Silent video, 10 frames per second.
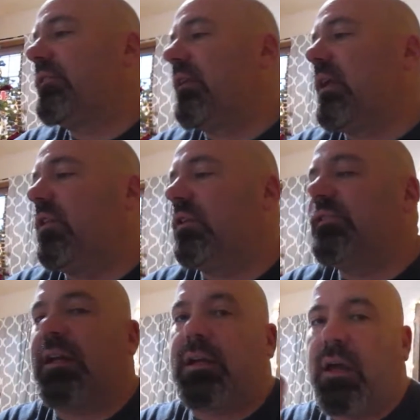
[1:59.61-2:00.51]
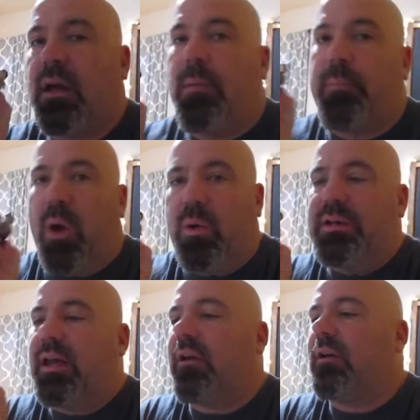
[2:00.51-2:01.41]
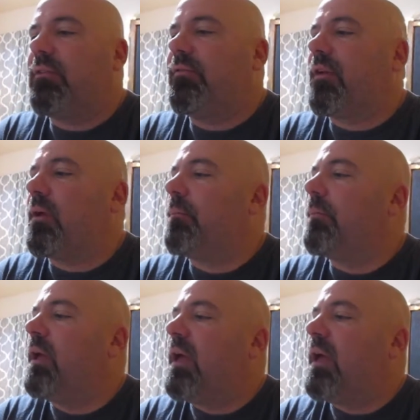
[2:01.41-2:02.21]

This, it looks like Poe Dameron from